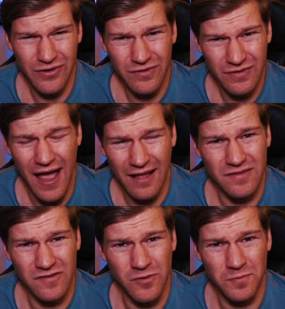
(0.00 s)
are you that
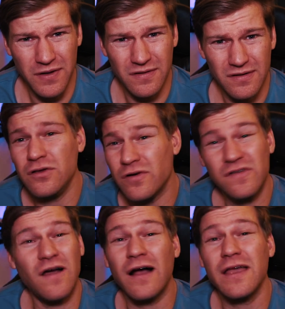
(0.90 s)
stupid? You're
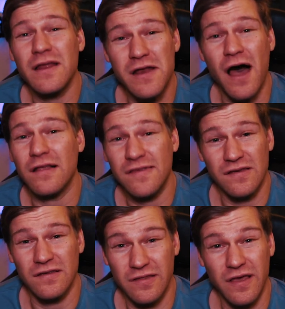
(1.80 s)
sucking Nazi